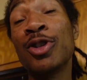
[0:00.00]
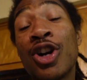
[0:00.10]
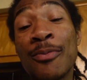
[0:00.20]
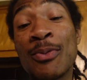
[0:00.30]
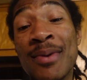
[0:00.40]

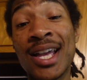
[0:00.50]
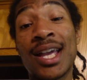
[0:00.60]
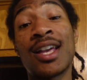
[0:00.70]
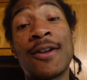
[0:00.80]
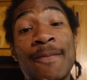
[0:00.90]
gonna be
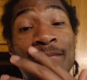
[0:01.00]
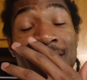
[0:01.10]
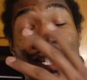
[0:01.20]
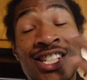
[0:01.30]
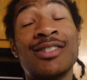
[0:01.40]
making
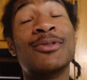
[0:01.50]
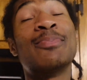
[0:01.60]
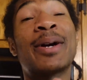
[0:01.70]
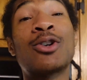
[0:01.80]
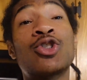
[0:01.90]
some
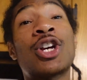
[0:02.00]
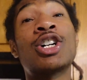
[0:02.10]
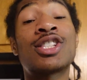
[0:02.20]
speckled trout